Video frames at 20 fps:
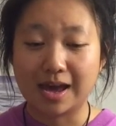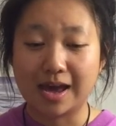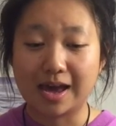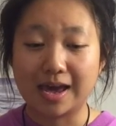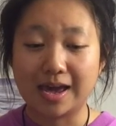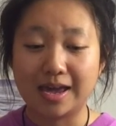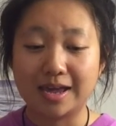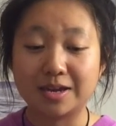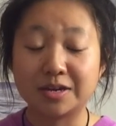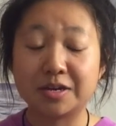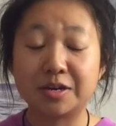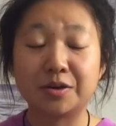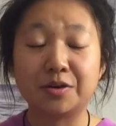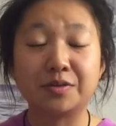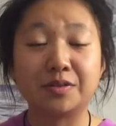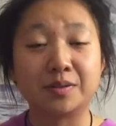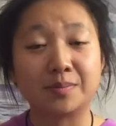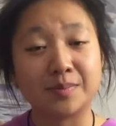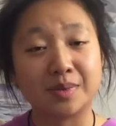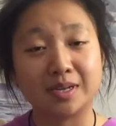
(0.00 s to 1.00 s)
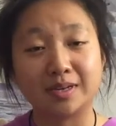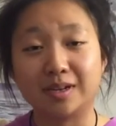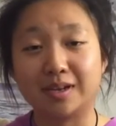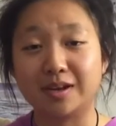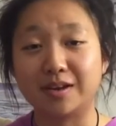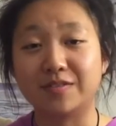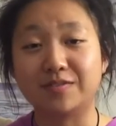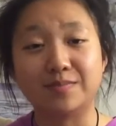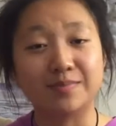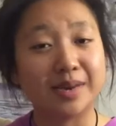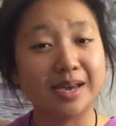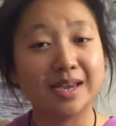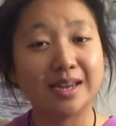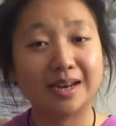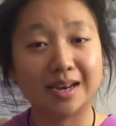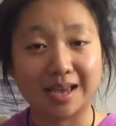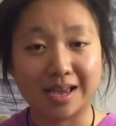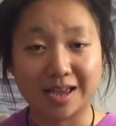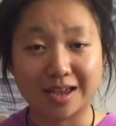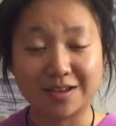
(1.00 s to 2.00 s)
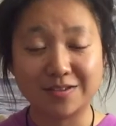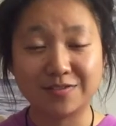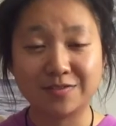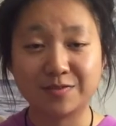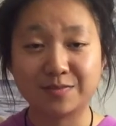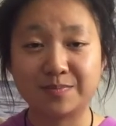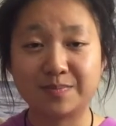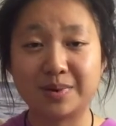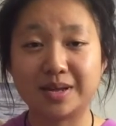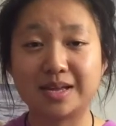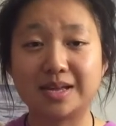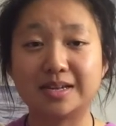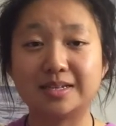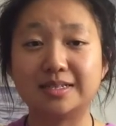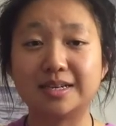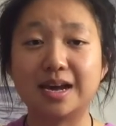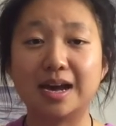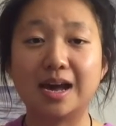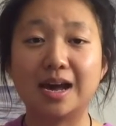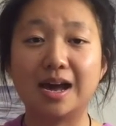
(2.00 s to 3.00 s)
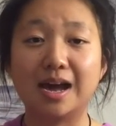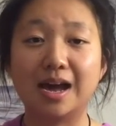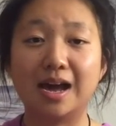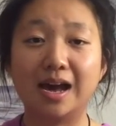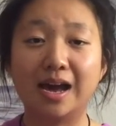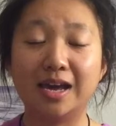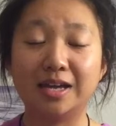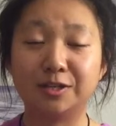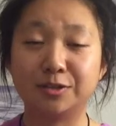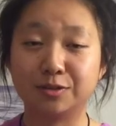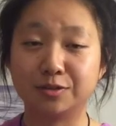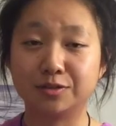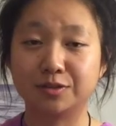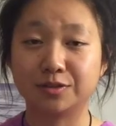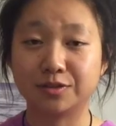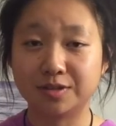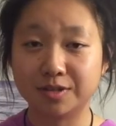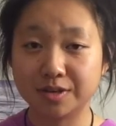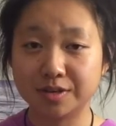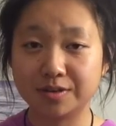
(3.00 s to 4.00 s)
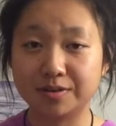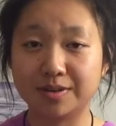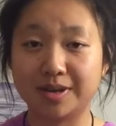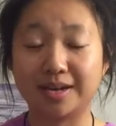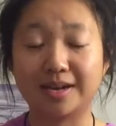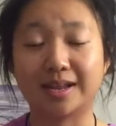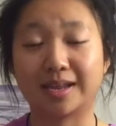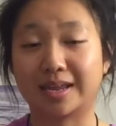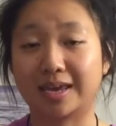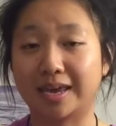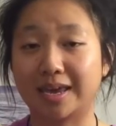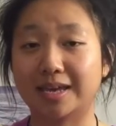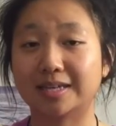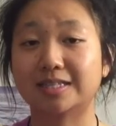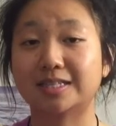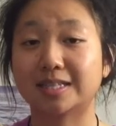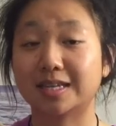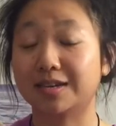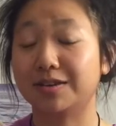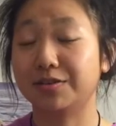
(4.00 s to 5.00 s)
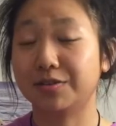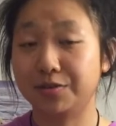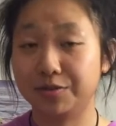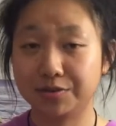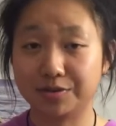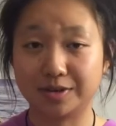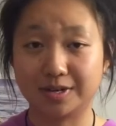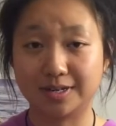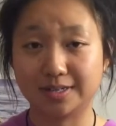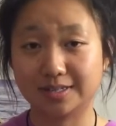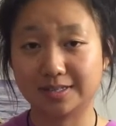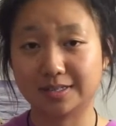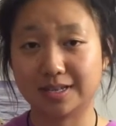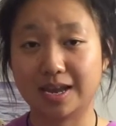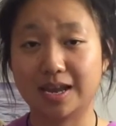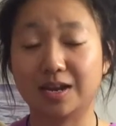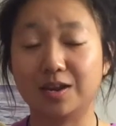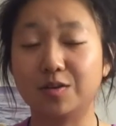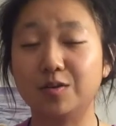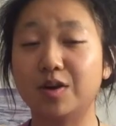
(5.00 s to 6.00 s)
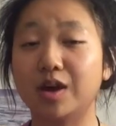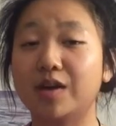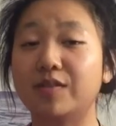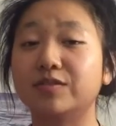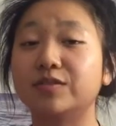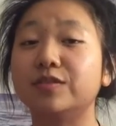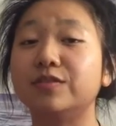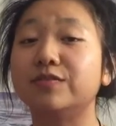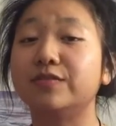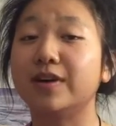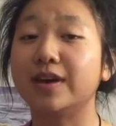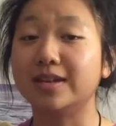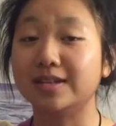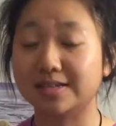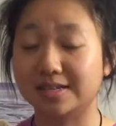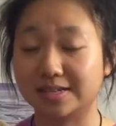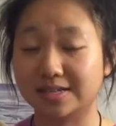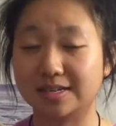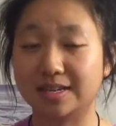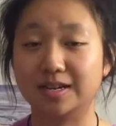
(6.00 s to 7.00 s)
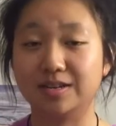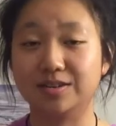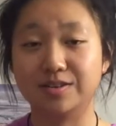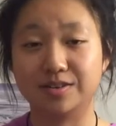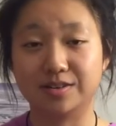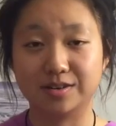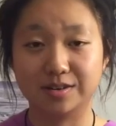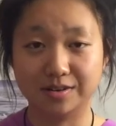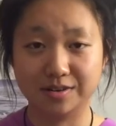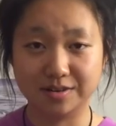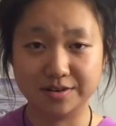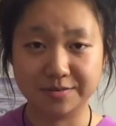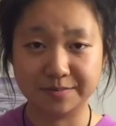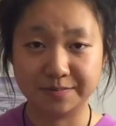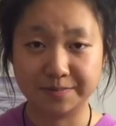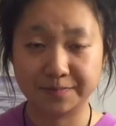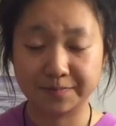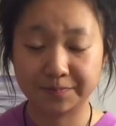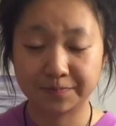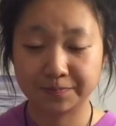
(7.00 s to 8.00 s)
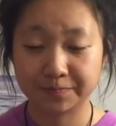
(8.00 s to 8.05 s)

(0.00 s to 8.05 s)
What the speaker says: I know the meaning of my life, but I don't know and I can't tell yours, and you have to find it on your own.